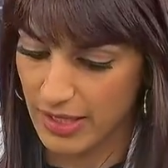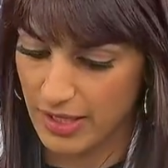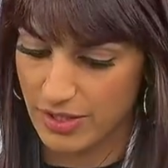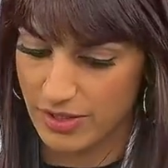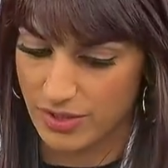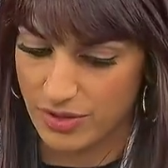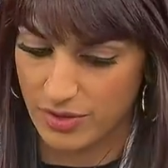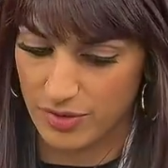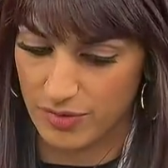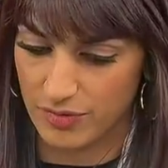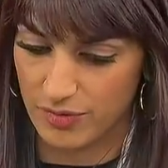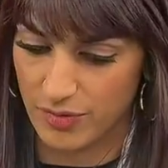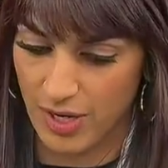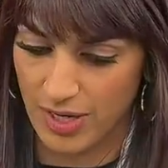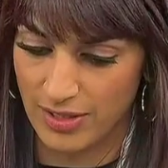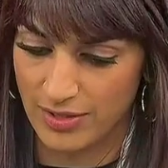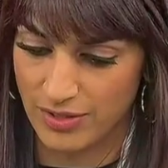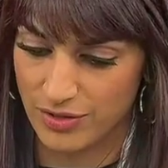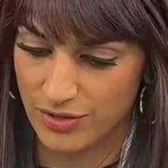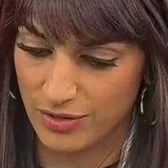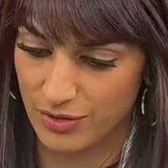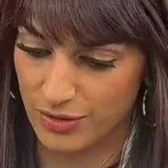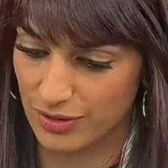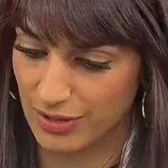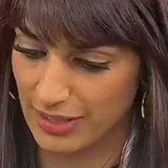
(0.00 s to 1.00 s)
So Iran
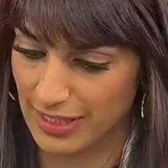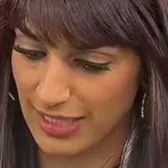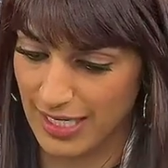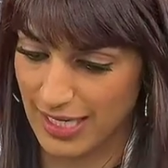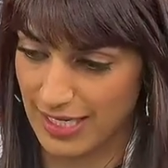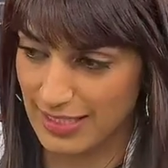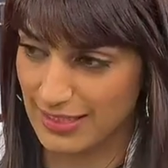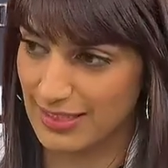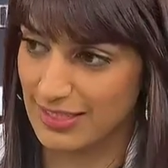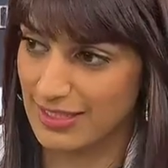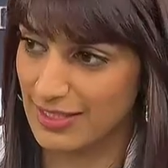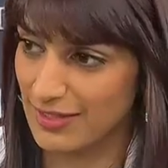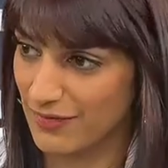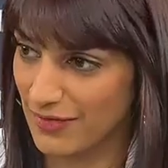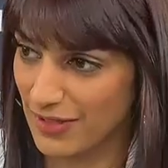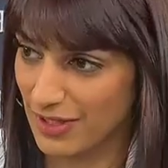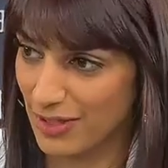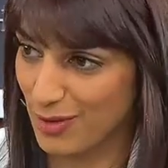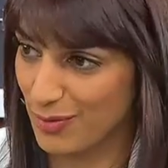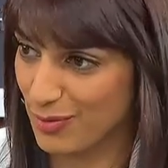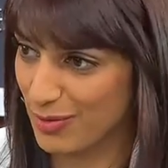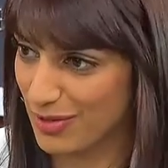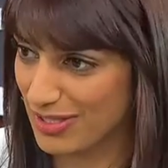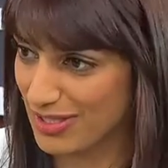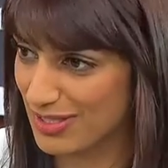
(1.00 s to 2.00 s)
certainly has its
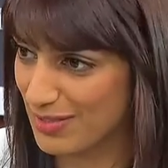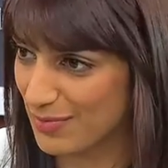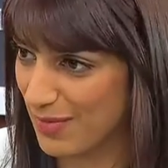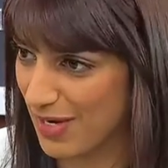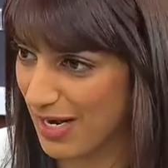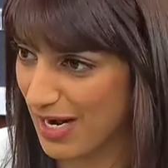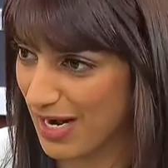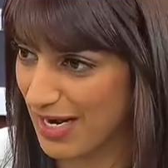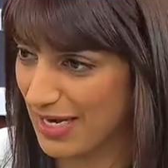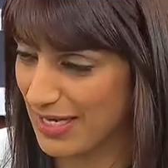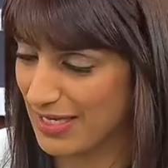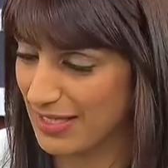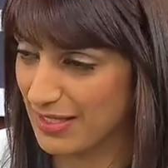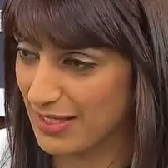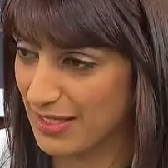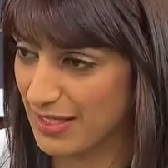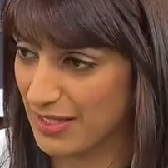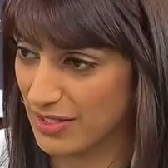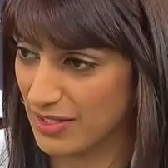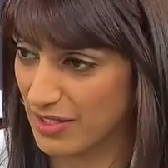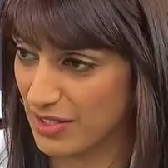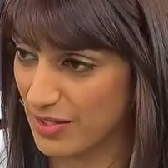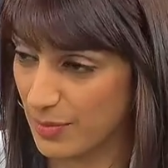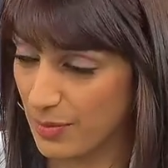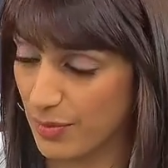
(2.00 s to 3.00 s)
fingerprints behind
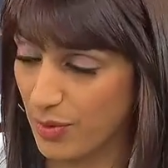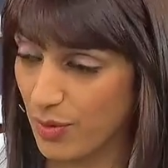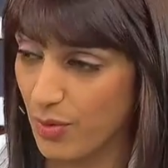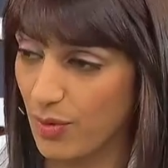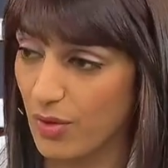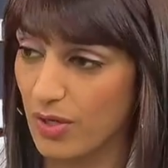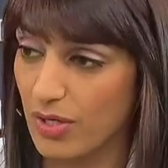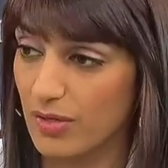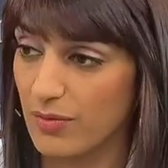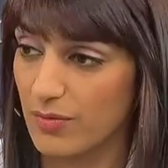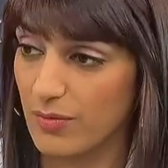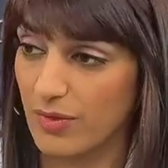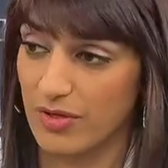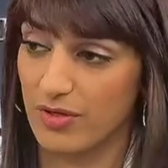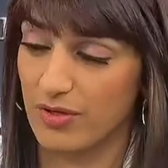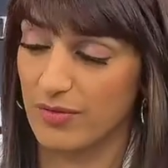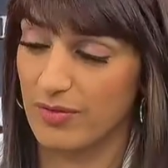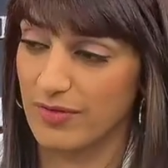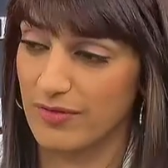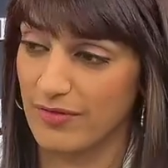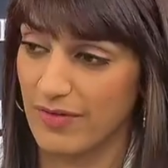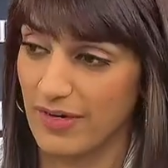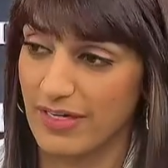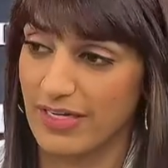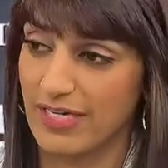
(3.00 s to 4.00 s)
the support, whether it
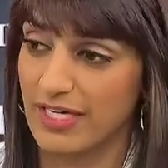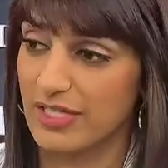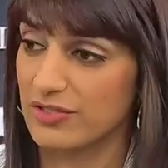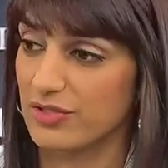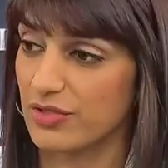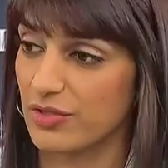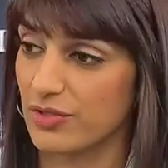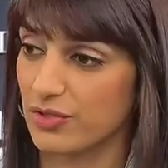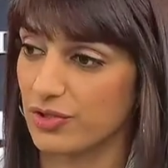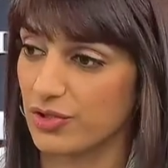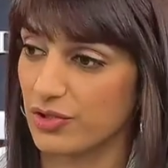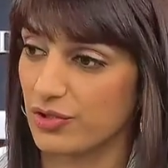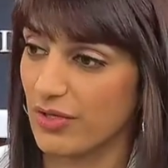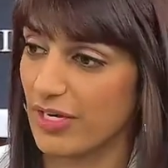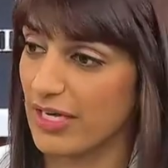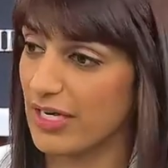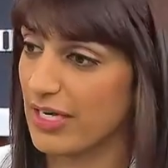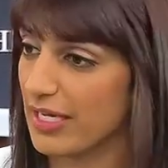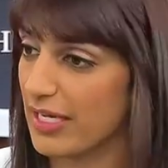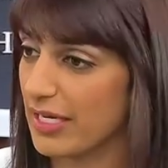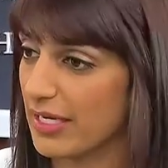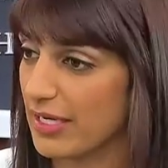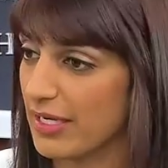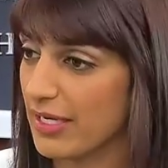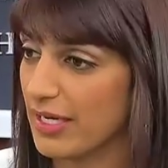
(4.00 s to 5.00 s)
be financial,
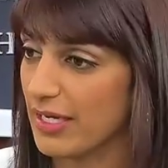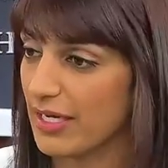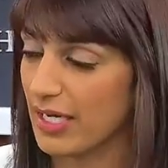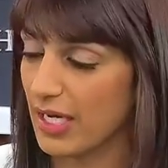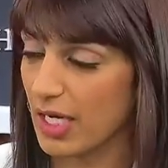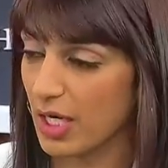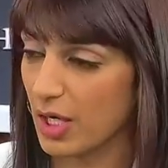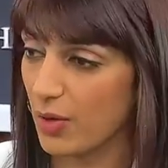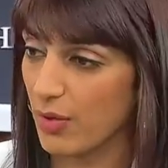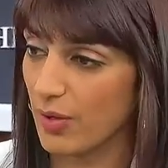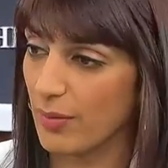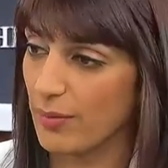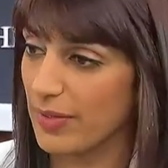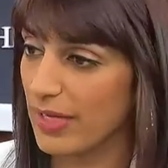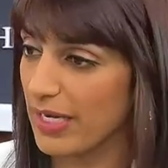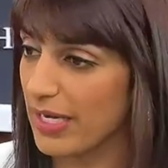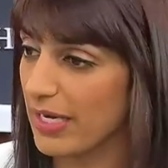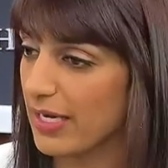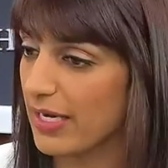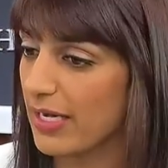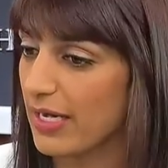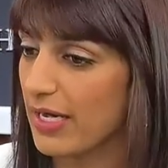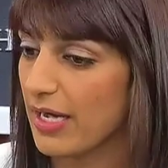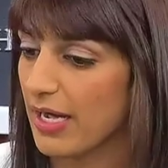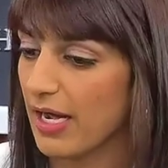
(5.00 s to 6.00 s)
training,
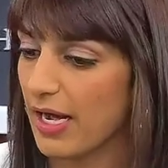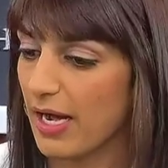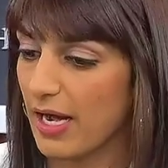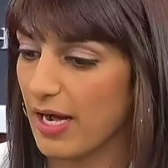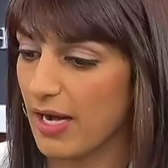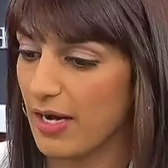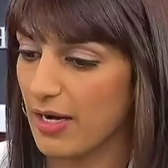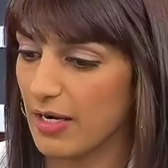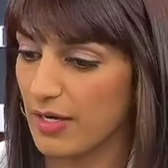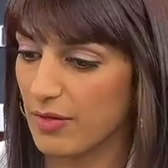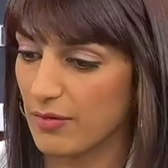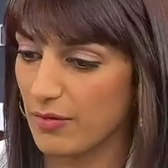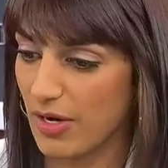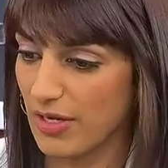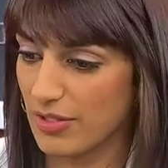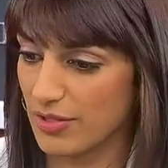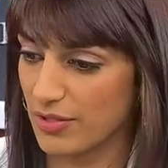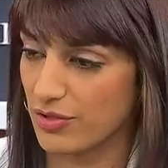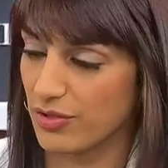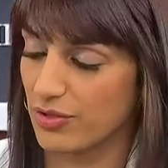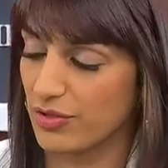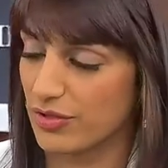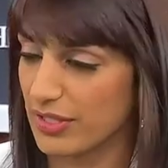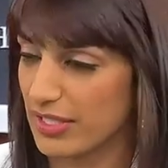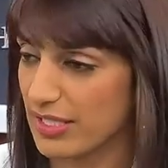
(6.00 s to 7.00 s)
equipping. Uh, Iran
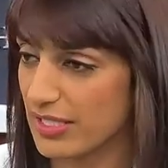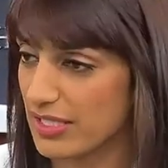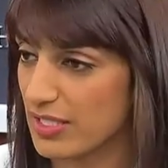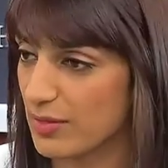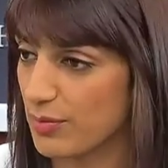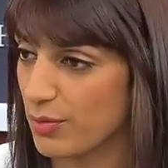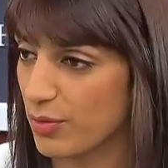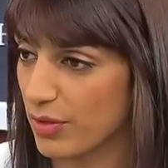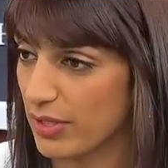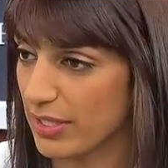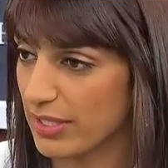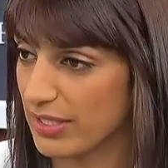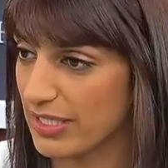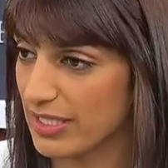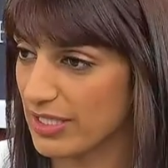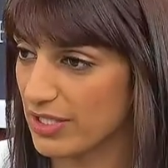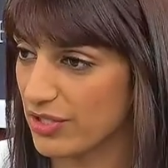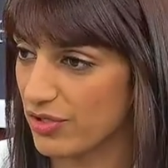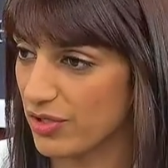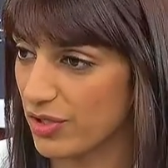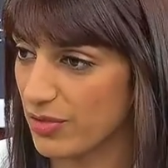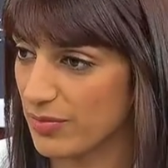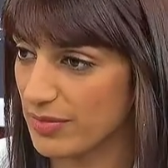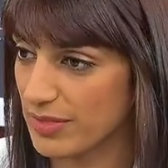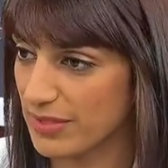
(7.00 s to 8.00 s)
certainly is supporting these
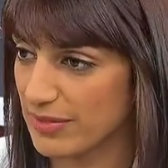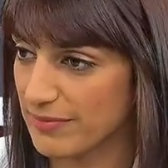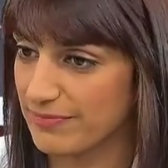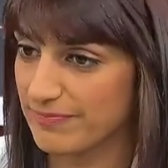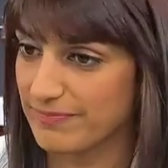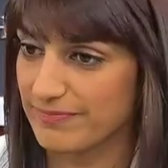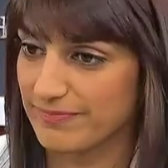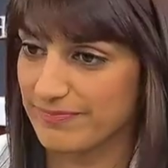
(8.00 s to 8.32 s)
groups.